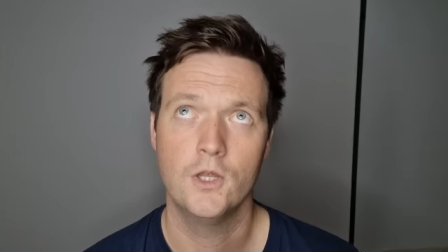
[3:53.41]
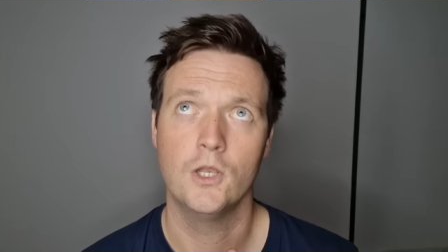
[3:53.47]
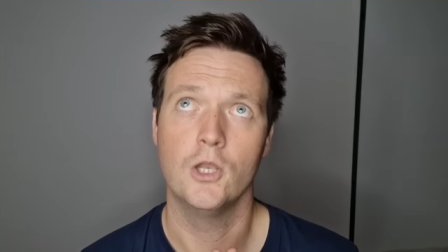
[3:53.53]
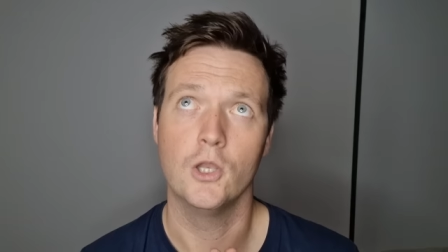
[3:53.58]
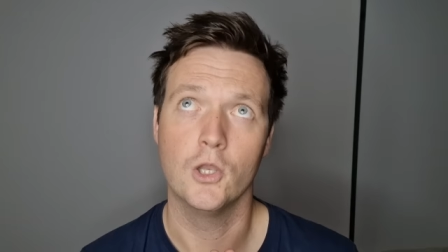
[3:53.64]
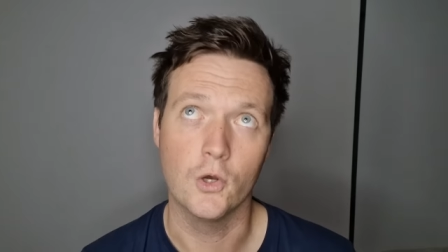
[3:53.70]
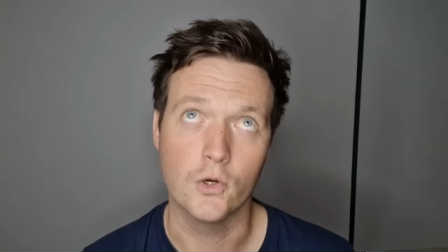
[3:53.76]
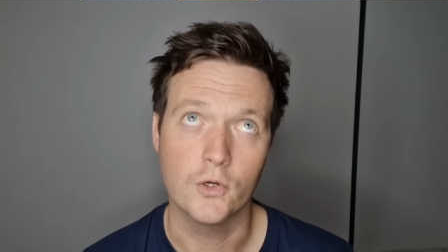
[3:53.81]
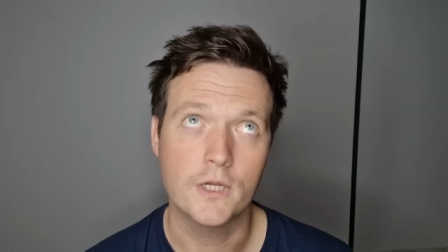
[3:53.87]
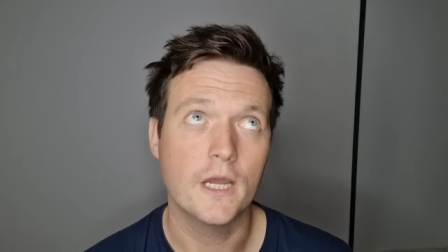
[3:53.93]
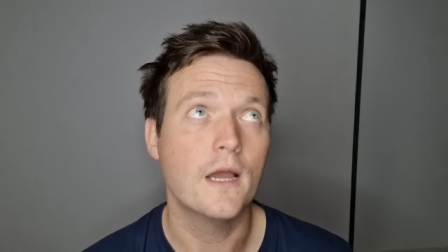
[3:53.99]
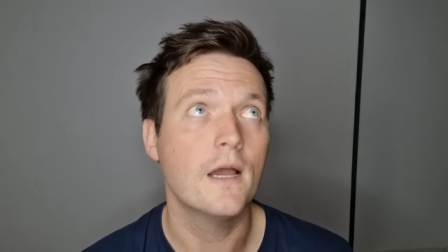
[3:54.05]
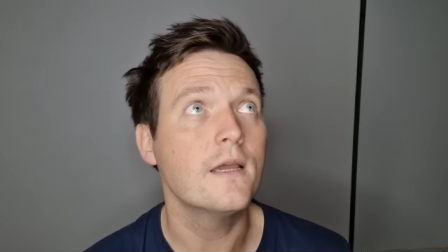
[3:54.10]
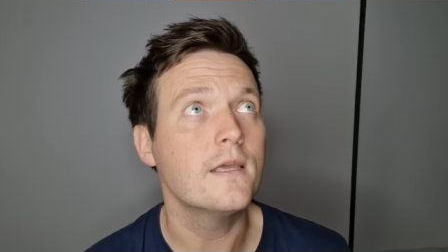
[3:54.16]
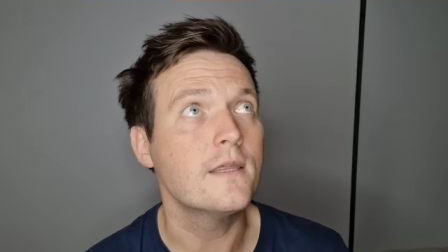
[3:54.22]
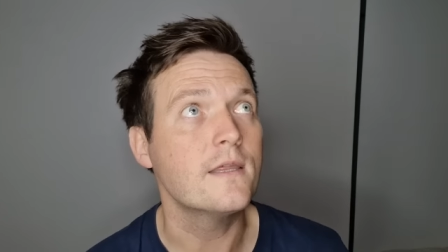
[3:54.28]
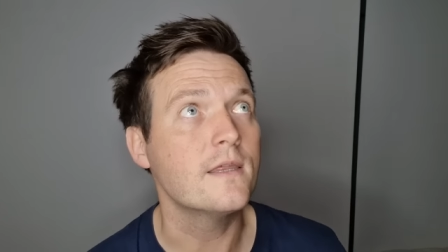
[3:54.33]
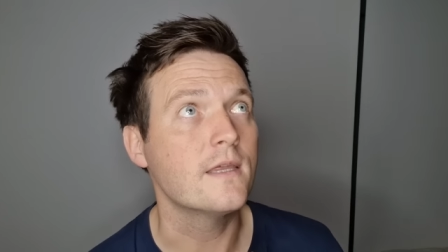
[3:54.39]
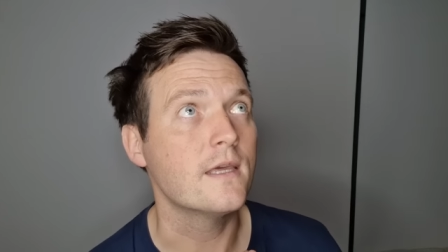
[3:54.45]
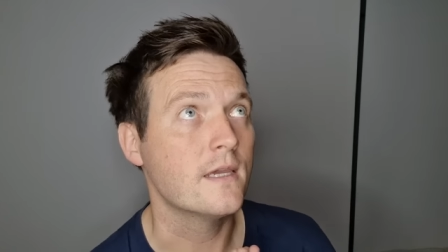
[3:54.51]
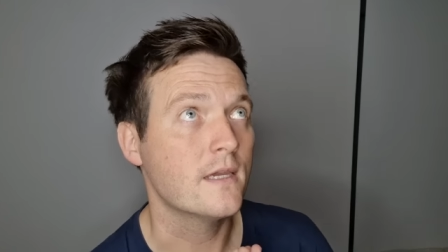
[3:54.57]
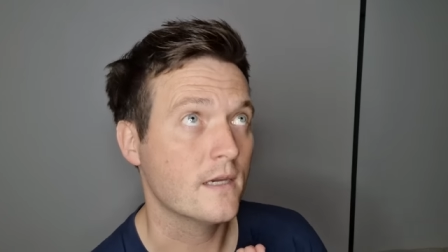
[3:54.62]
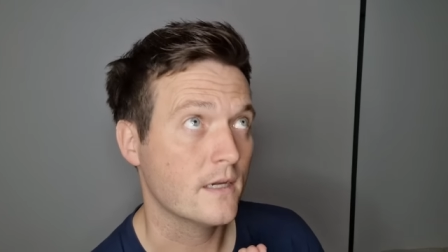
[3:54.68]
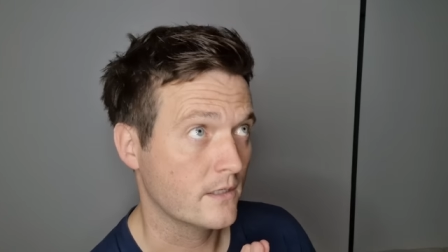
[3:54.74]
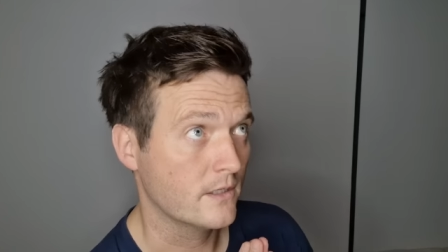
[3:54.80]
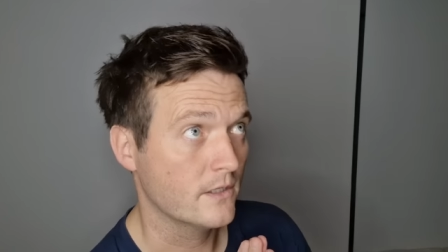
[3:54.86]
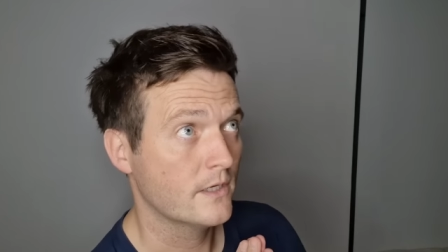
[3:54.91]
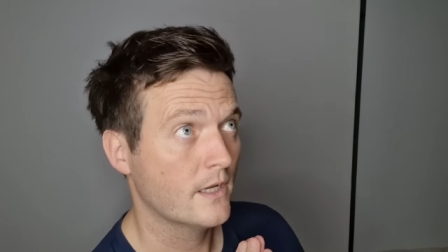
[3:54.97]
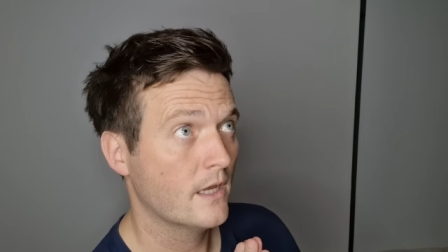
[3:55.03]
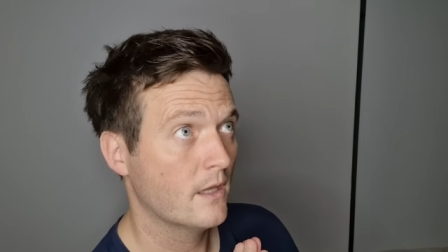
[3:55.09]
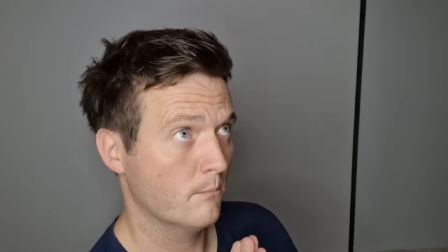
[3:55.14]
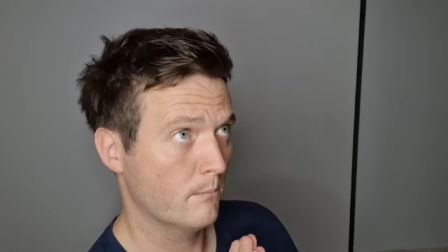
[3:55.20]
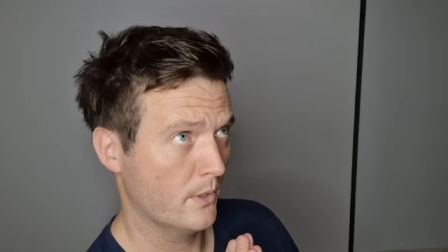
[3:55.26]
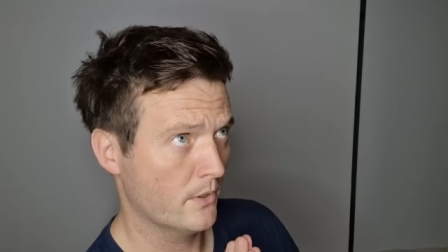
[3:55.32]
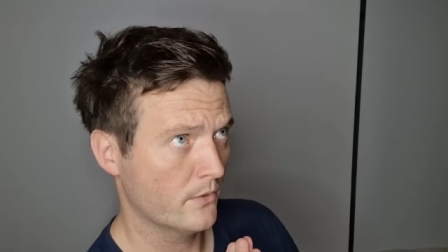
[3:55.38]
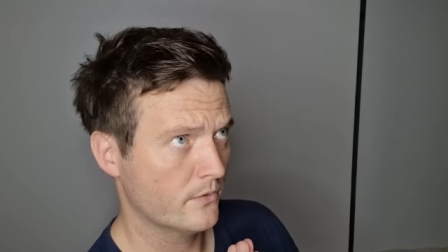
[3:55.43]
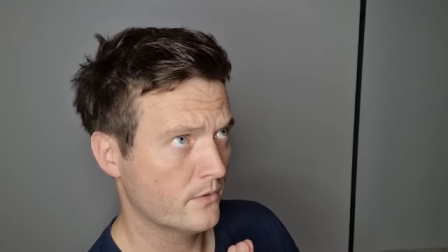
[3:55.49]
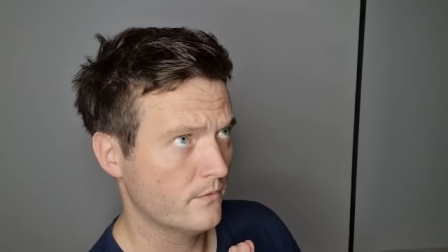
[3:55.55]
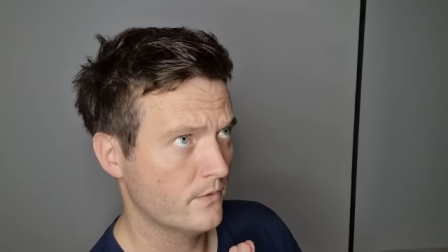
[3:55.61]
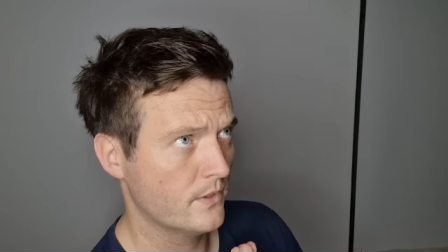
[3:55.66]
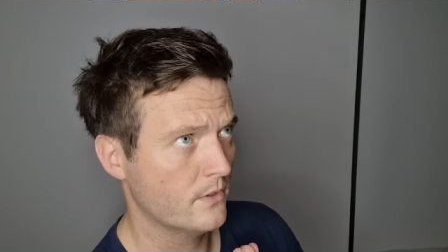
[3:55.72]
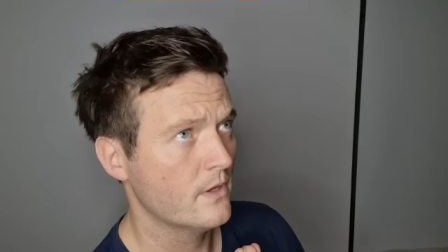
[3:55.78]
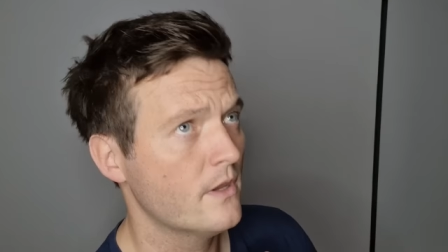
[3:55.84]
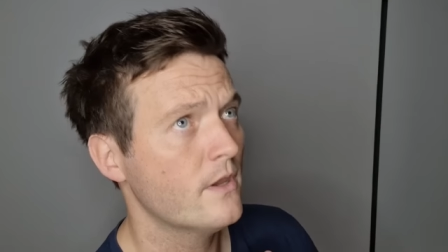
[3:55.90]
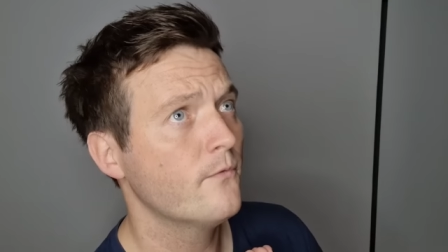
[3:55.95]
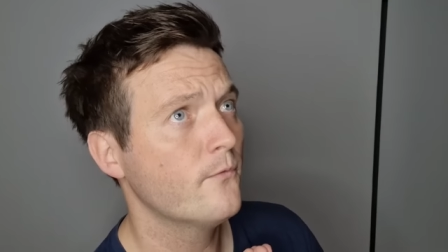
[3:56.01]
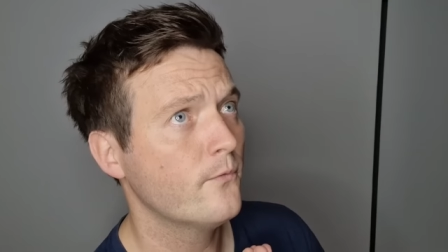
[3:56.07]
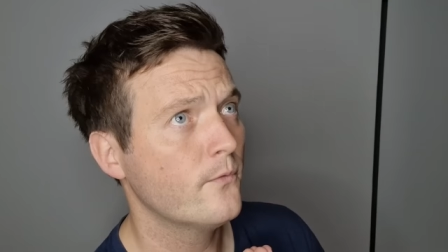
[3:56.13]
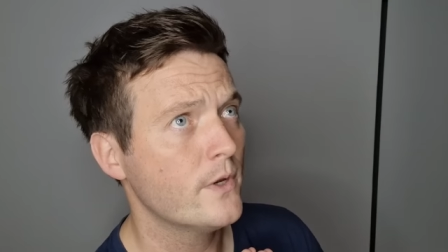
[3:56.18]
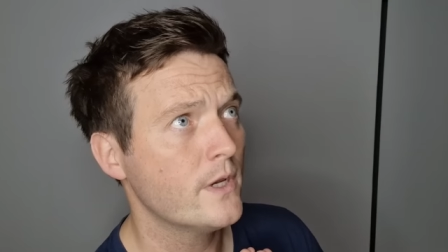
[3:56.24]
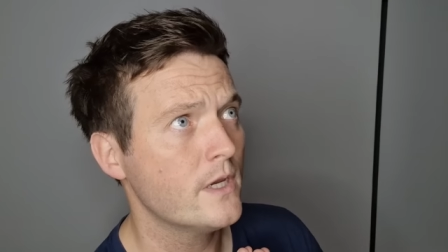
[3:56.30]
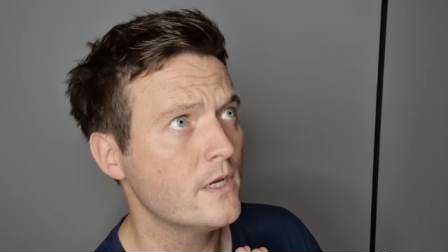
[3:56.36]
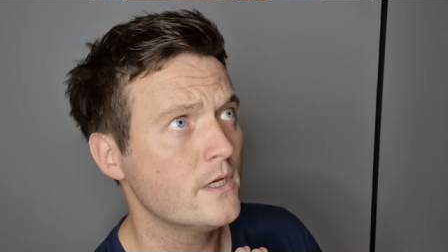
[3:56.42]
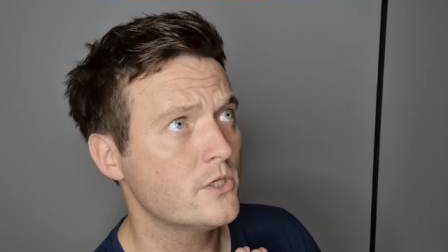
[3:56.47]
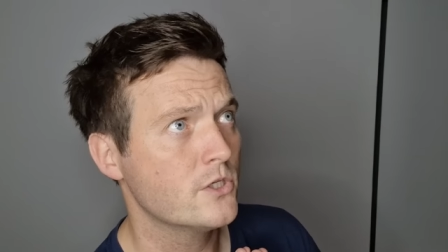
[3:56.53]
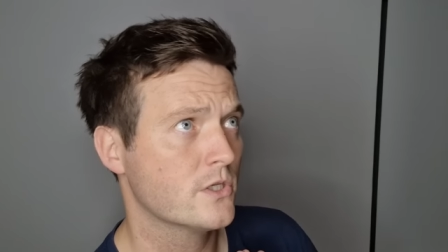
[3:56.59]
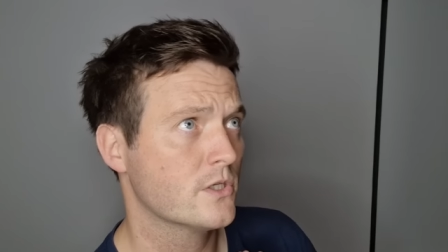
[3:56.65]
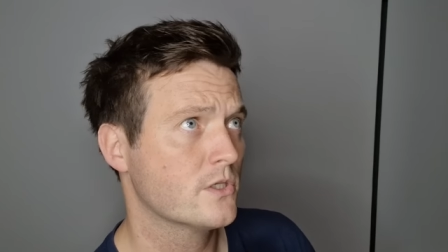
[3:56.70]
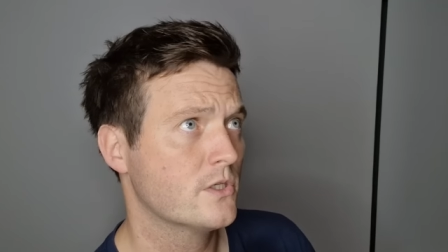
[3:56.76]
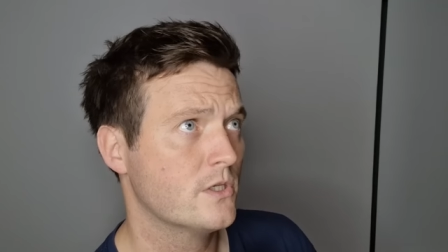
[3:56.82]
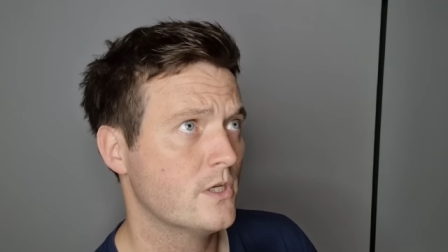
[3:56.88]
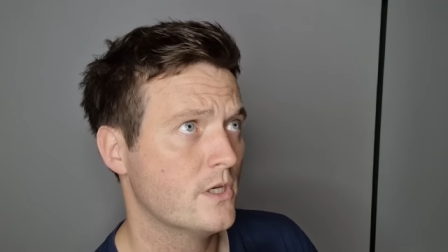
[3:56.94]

Look, I think I could help both of you if we just,